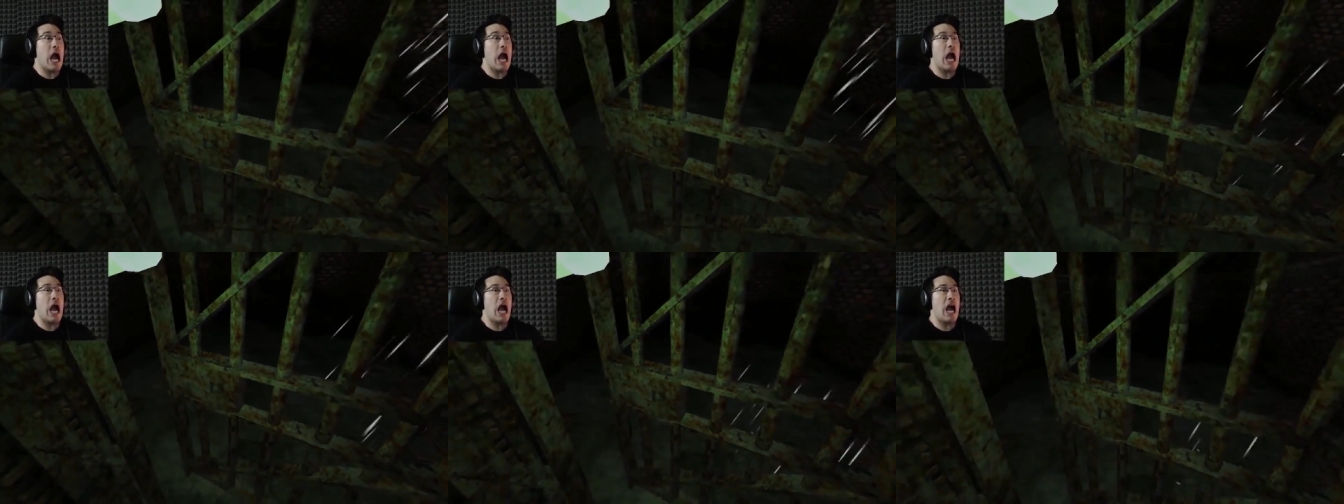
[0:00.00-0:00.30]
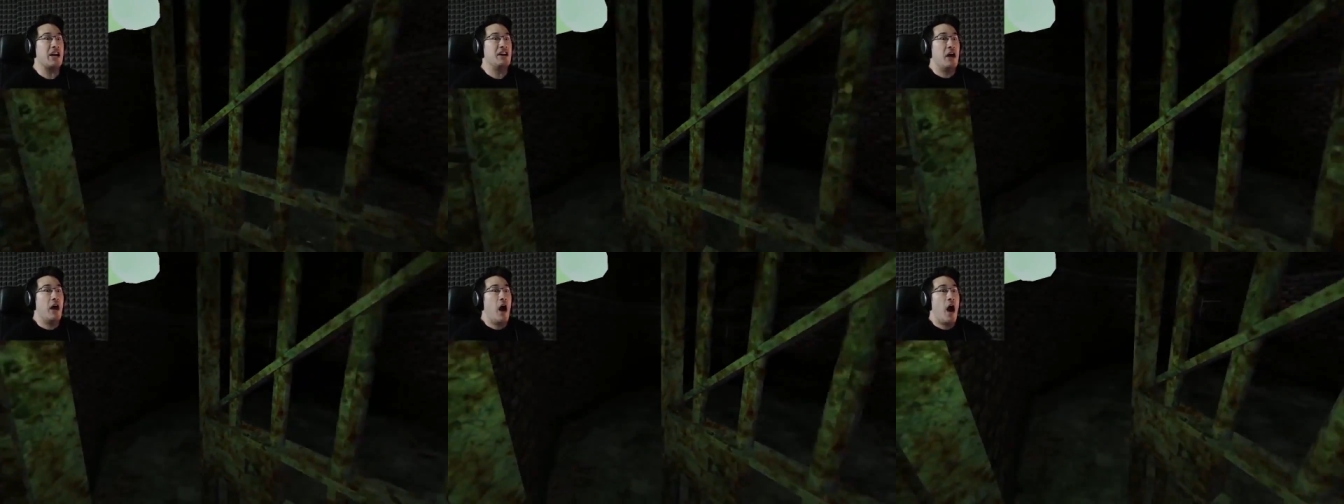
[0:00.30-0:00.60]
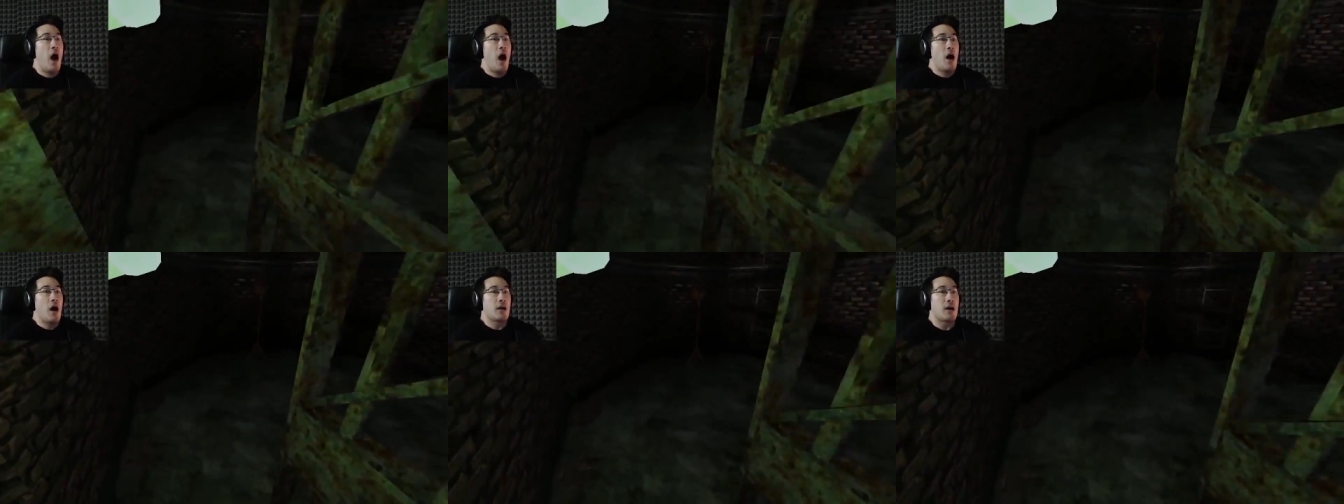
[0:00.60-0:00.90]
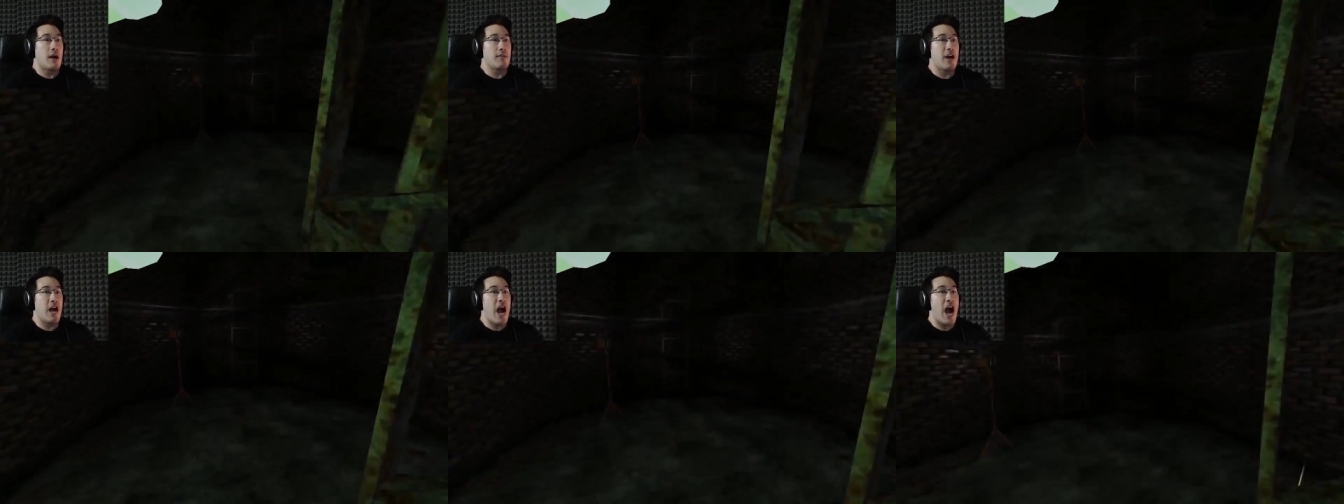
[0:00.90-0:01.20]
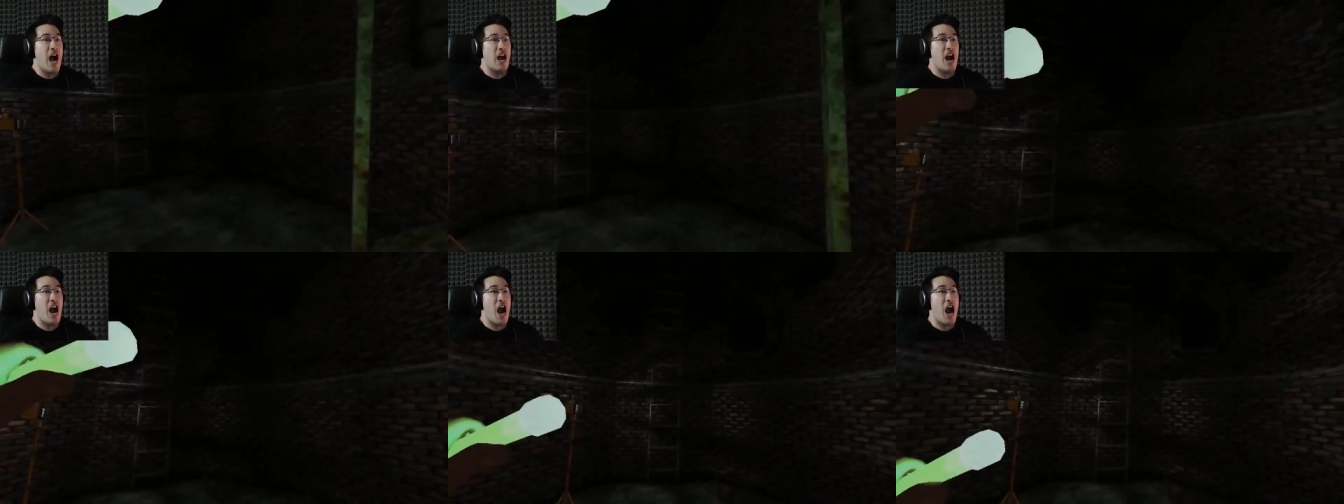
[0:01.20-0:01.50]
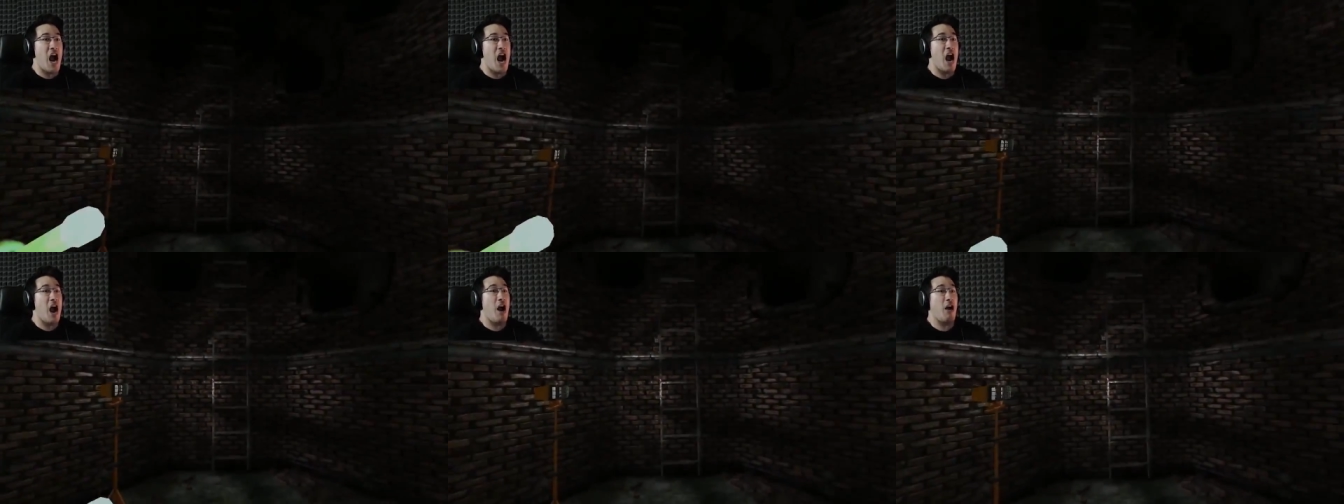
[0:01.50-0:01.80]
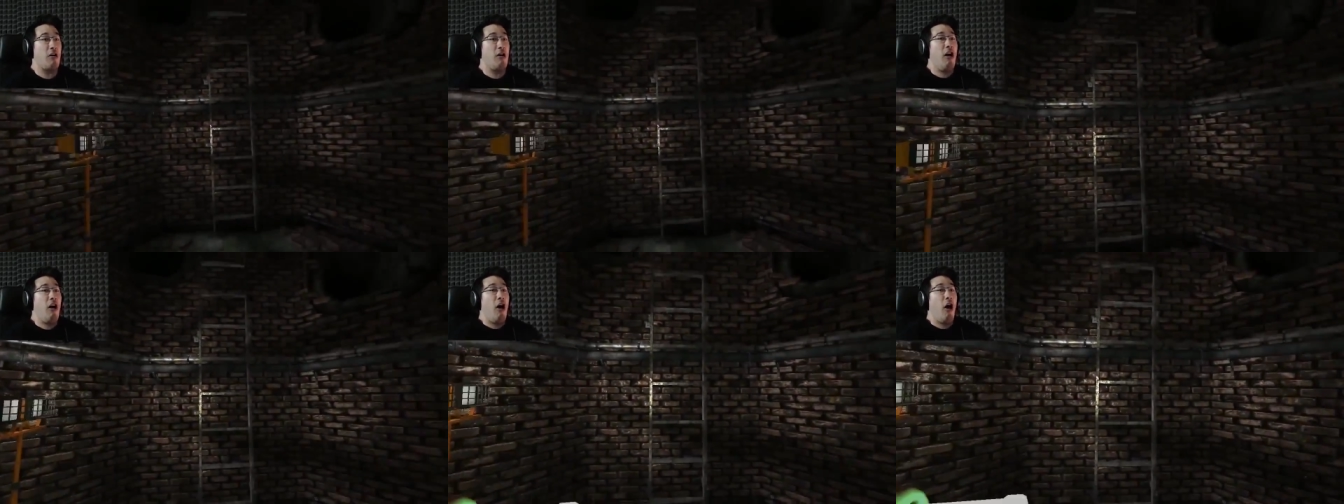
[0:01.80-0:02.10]
god! Get me out of
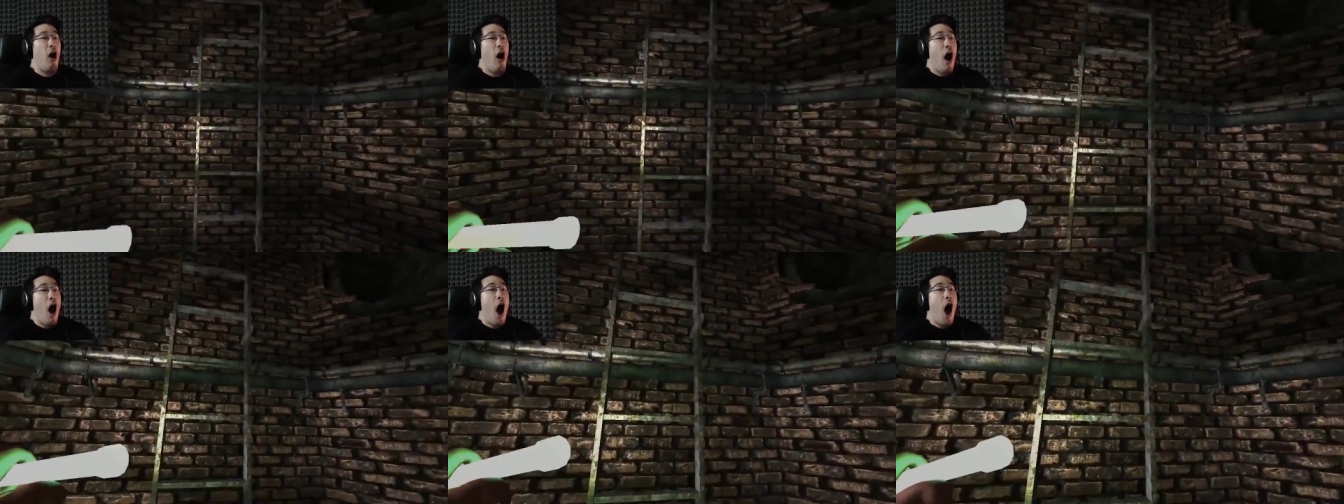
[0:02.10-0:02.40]
here!